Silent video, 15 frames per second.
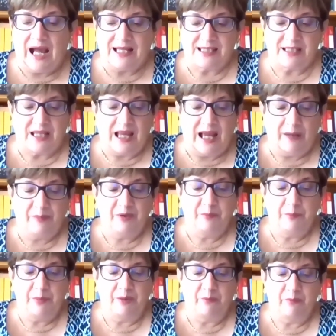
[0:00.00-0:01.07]
as
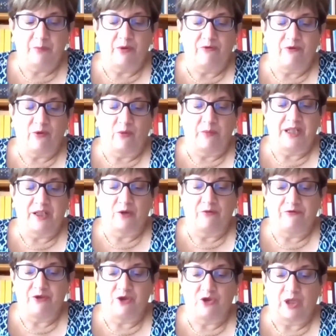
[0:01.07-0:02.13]
having been performed in
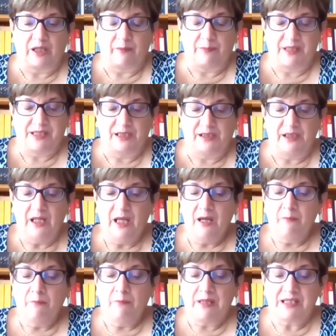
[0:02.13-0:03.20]
an official capacity,
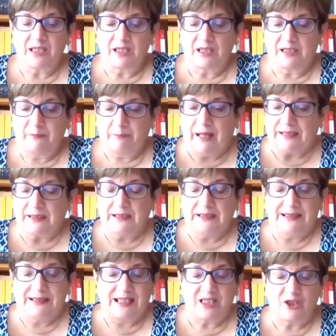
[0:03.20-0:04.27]
but
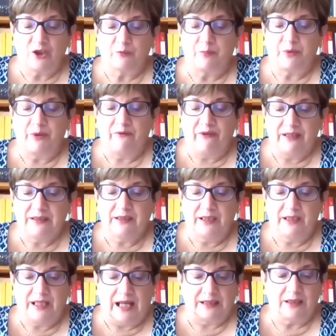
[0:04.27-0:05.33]
does not prevent
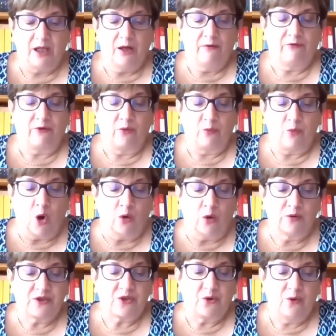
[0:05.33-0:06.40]
the act from
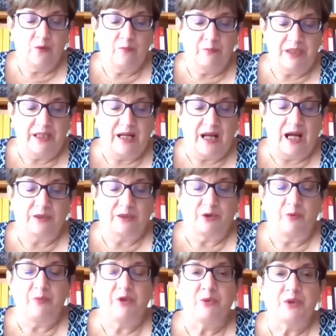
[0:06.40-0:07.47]
also being
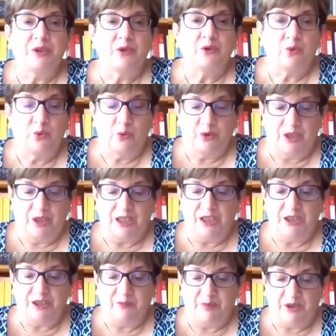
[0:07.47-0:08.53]
attributed to the
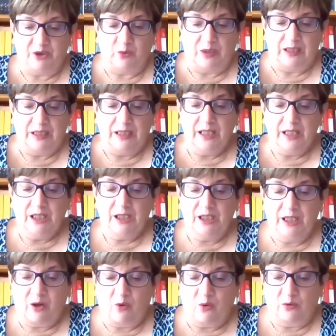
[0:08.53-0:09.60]
individual
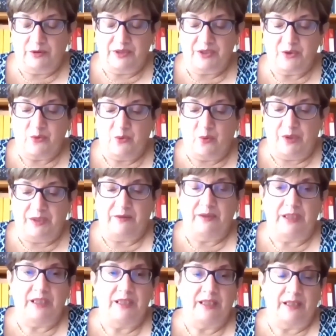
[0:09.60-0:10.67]
in accordance with
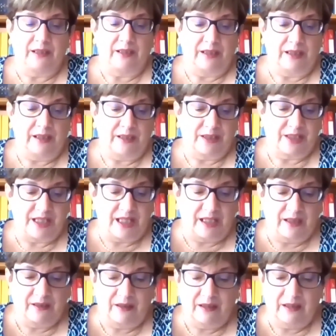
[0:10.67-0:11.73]
the
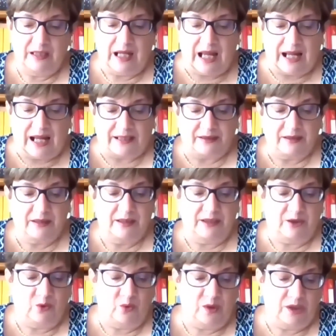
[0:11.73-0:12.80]
single act
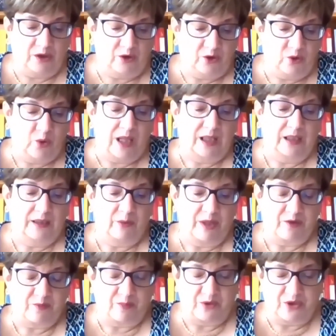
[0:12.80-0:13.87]
dual
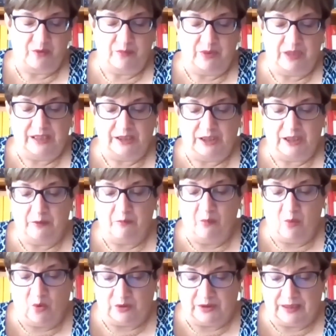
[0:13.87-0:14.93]
responsibility
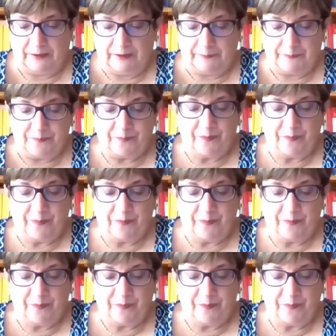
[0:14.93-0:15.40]
model.